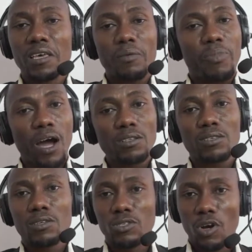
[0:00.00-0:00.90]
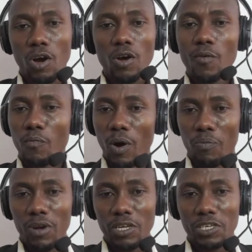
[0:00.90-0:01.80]
about your
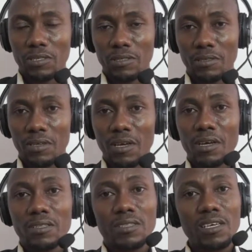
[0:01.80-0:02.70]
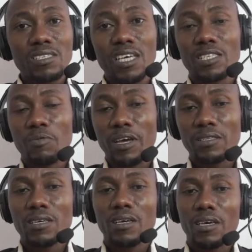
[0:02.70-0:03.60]
population. This
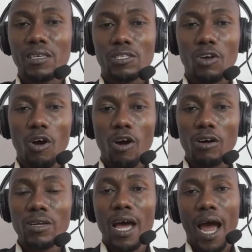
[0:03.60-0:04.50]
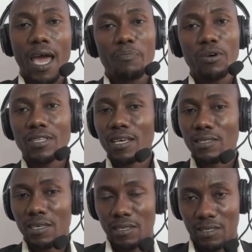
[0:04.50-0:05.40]
statement is called
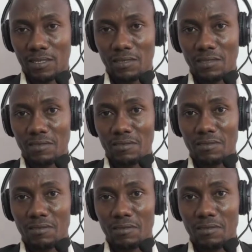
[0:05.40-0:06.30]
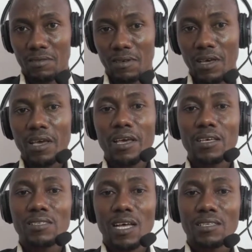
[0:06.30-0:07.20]
hypothesis. A
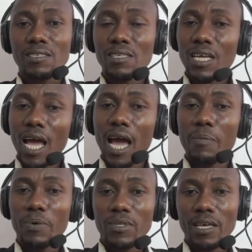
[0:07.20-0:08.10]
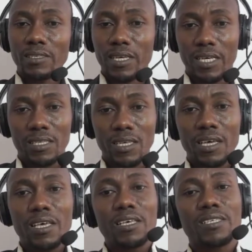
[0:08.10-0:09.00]
statistical hypothesis
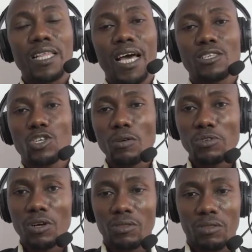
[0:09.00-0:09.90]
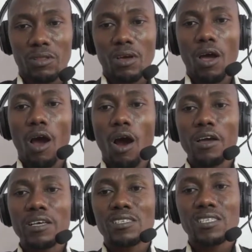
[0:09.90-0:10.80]
is an assumption or
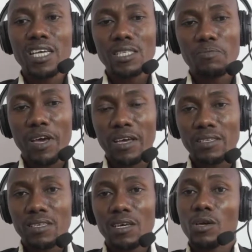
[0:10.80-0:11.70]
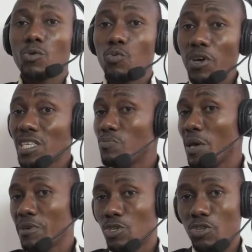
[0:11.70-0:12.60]
a statement which may
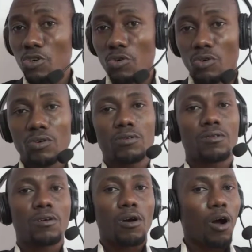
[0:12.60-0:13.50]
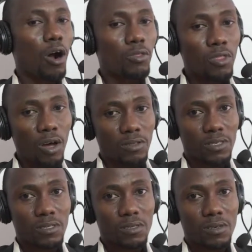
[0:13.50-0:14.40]
be true or not